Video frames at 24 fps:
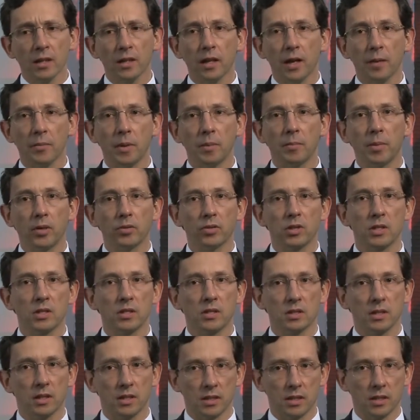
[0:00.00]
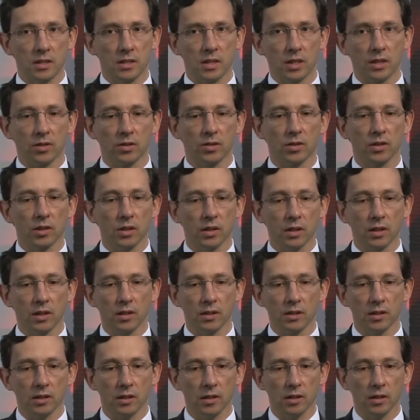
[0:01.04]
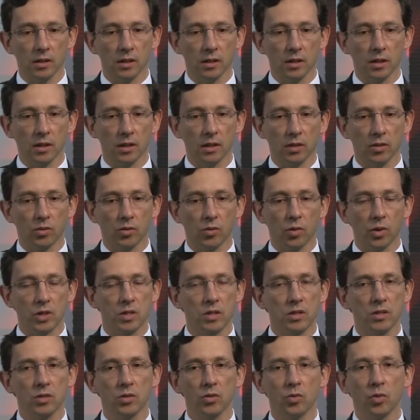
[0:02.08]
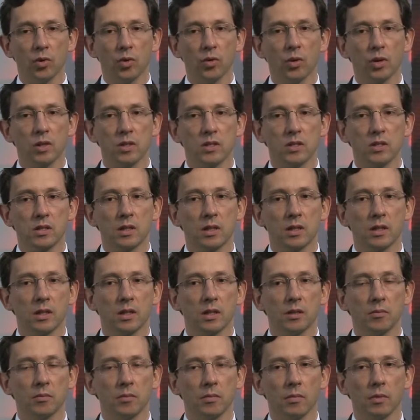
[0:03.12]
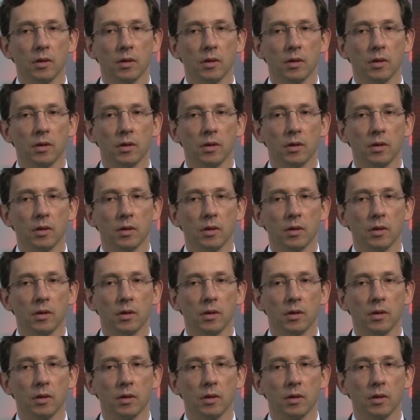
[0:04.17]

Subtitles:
about this, the second question, what's the